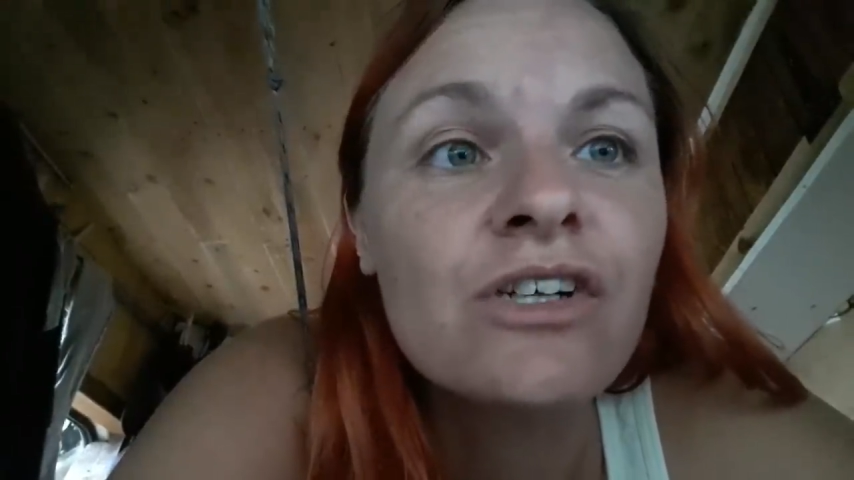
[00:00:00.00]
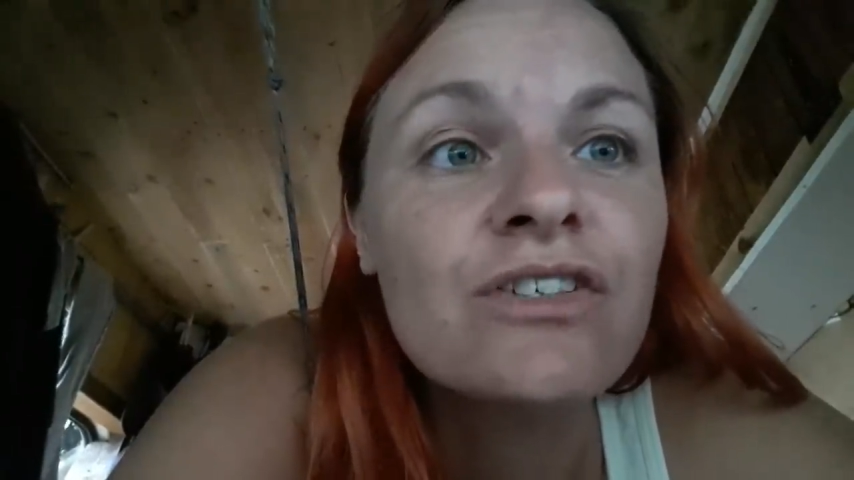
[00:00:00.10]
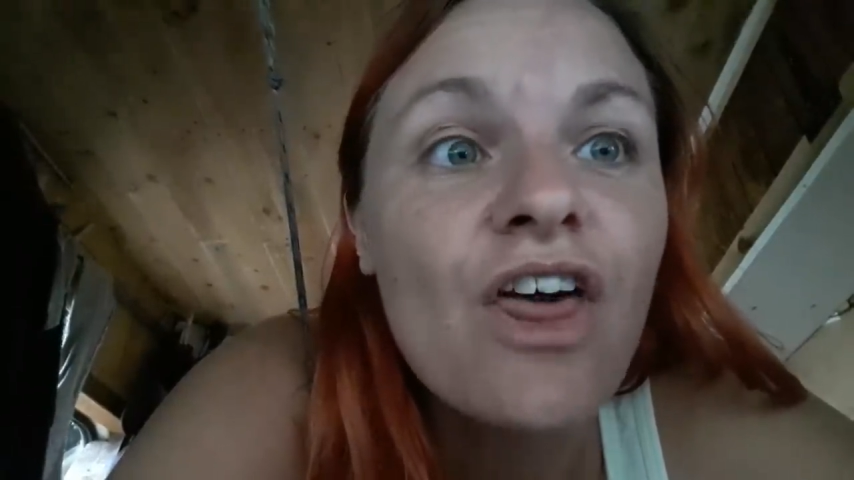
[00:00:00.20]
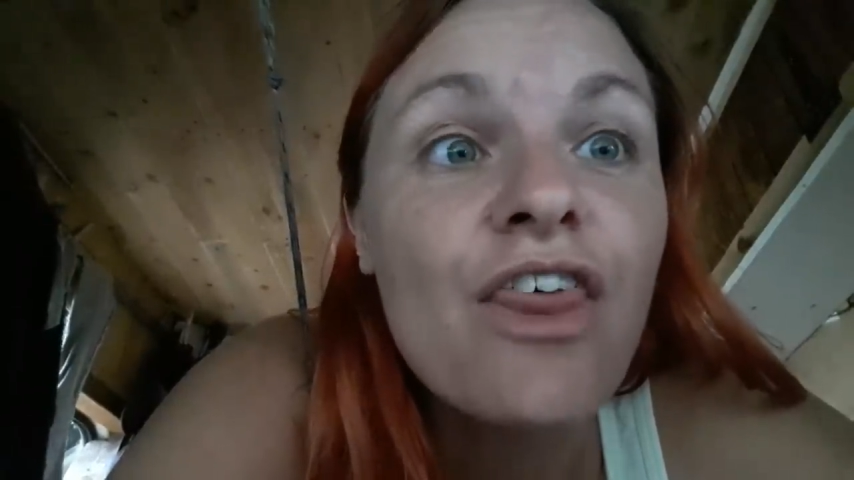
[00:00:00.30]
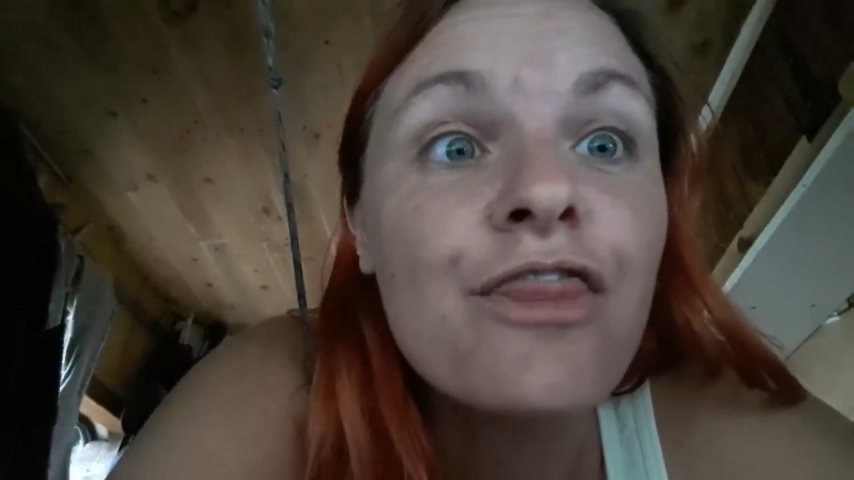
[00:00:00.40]
at
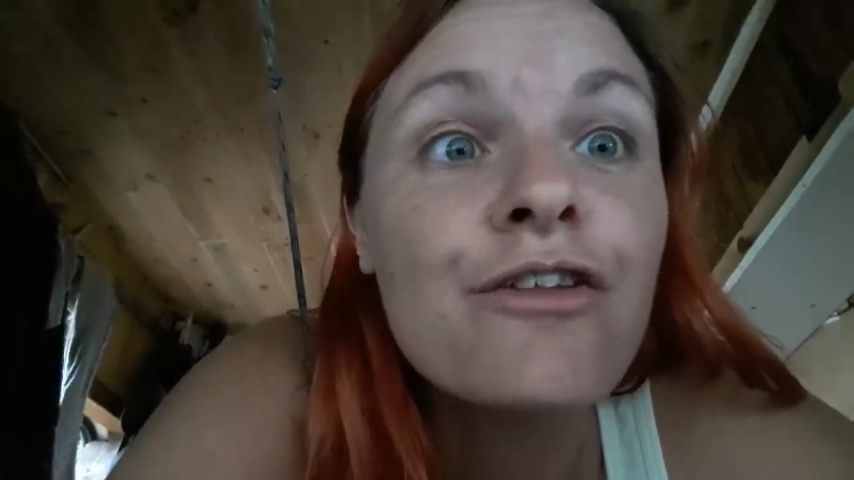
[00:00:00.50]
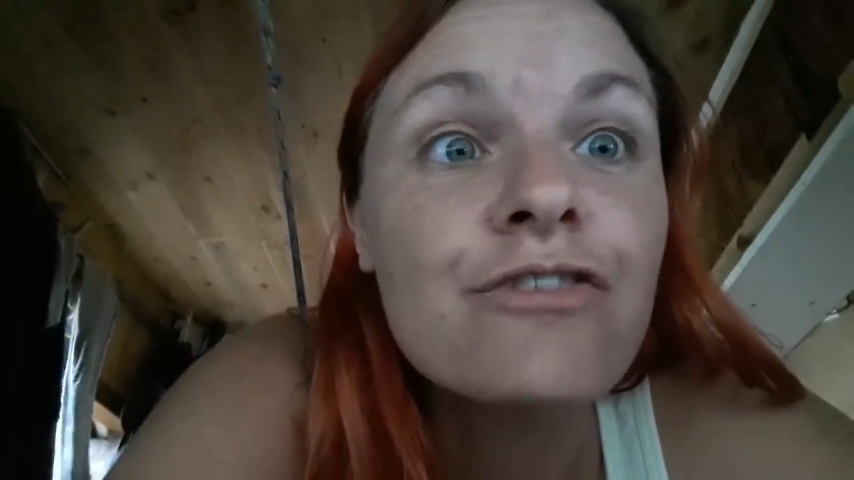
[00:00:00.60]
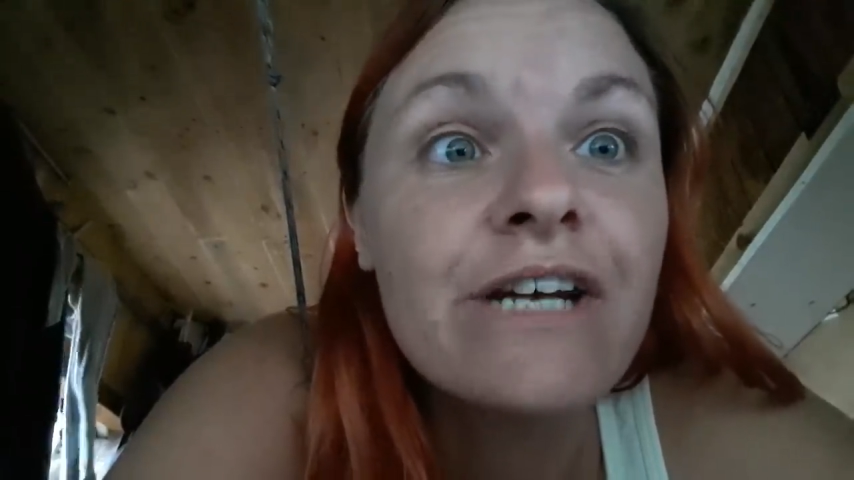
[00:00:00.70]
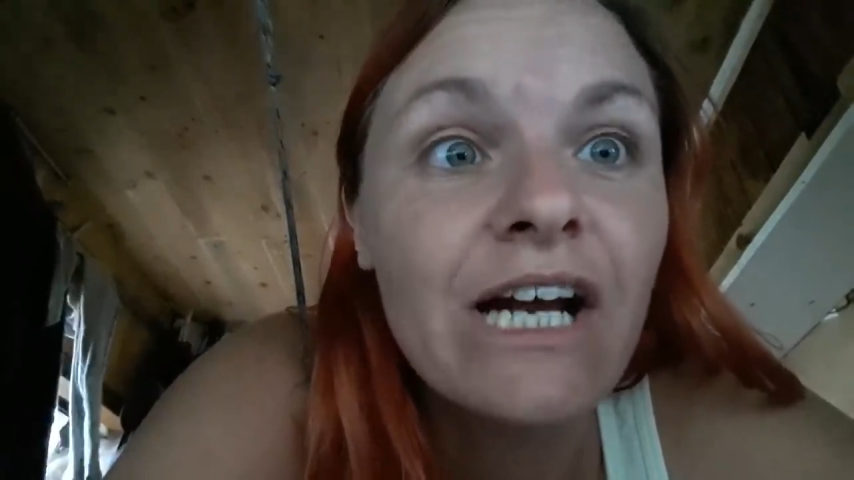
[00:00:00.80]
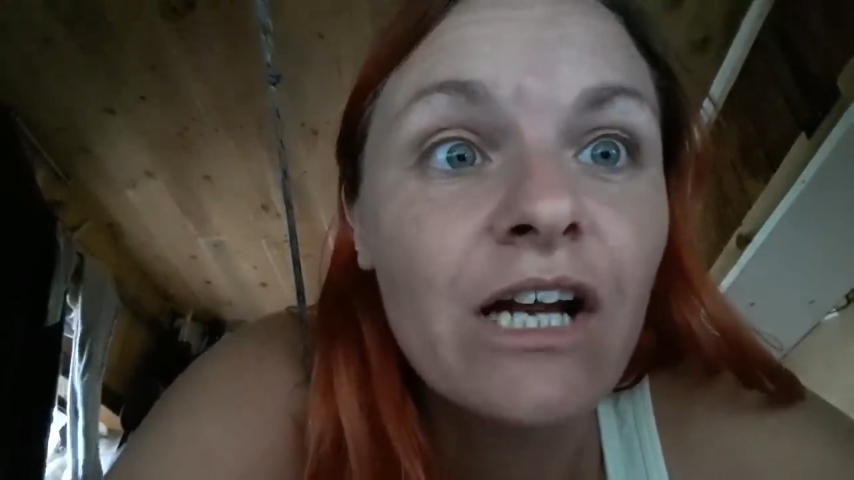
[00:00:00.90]

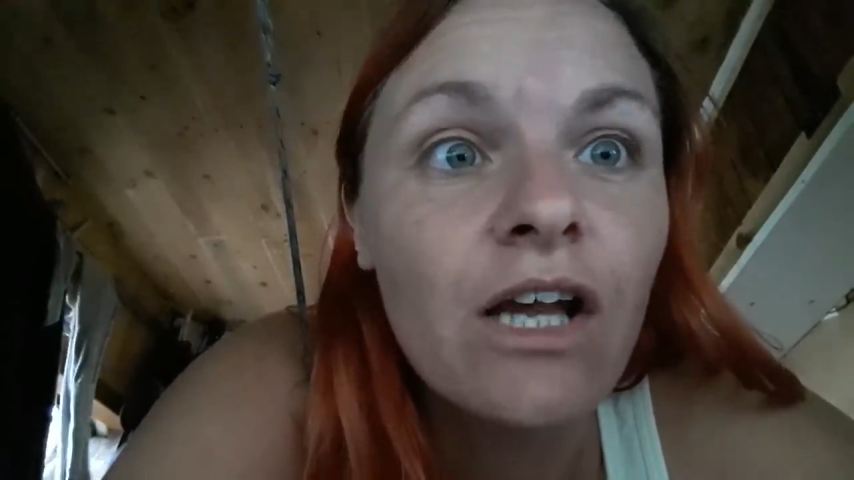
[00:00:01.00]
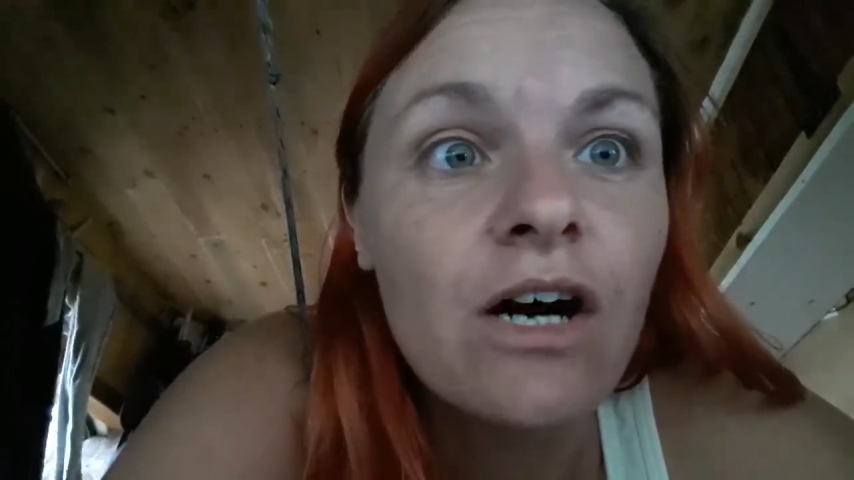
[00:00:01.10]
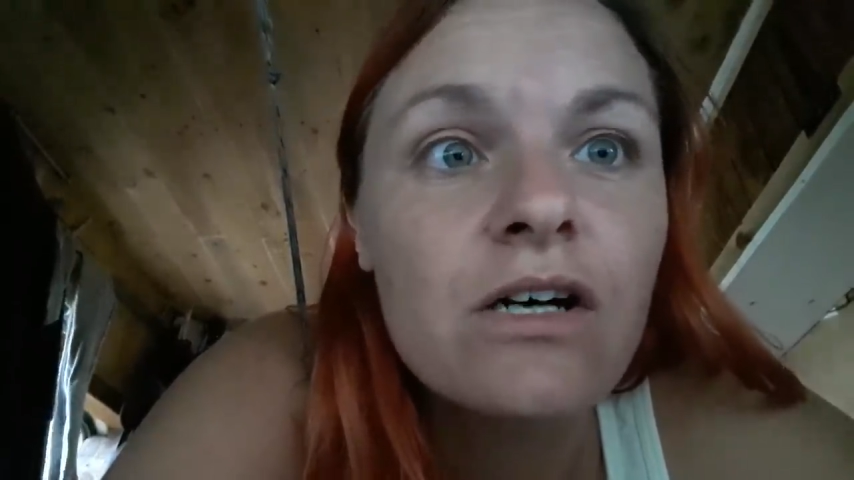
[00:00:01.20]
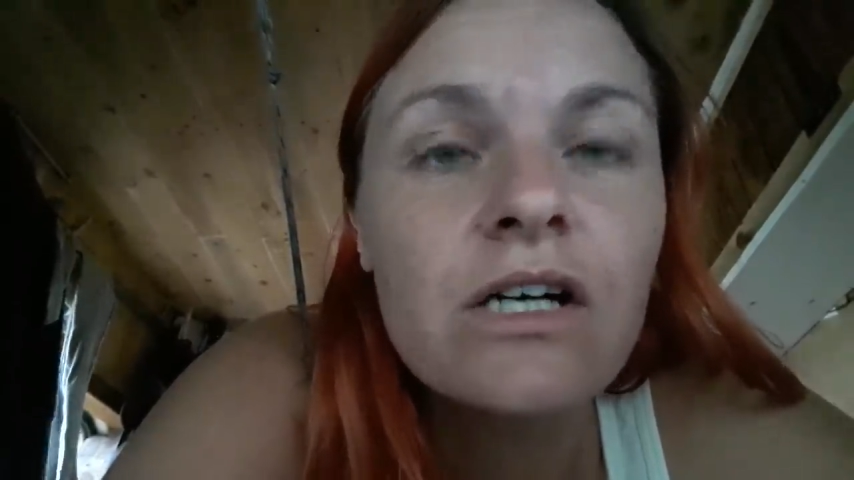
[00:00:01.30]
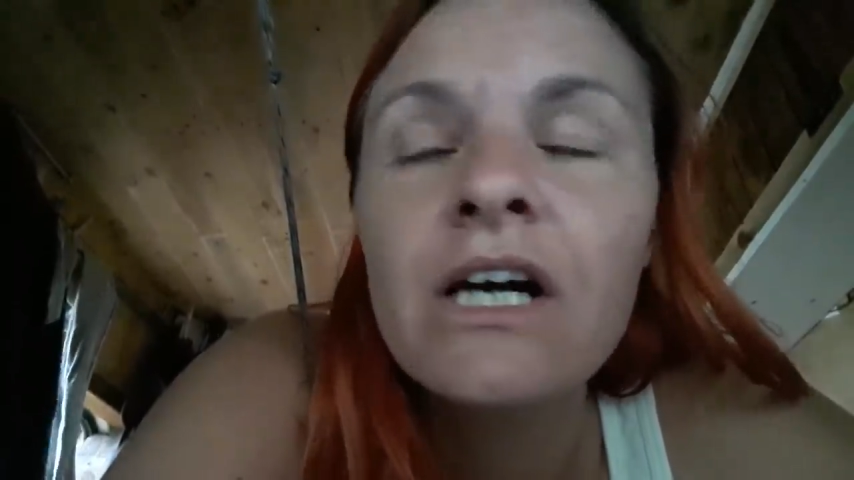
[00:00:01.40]
3
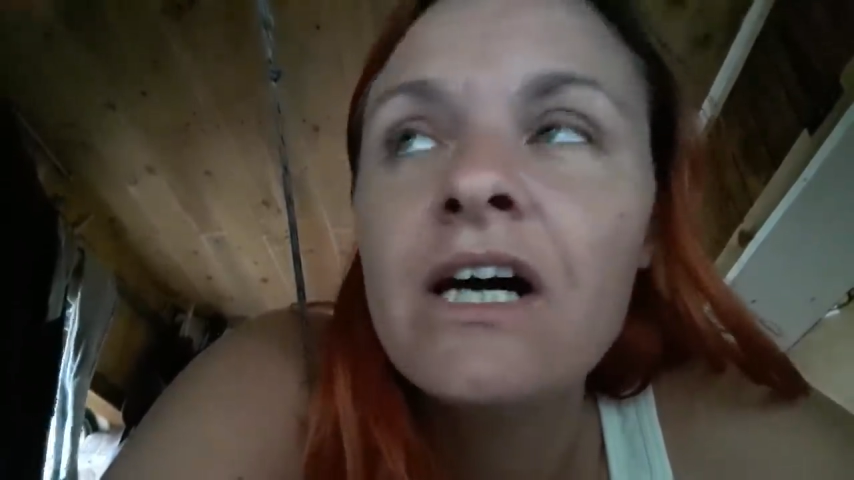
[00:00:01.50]
o'clock.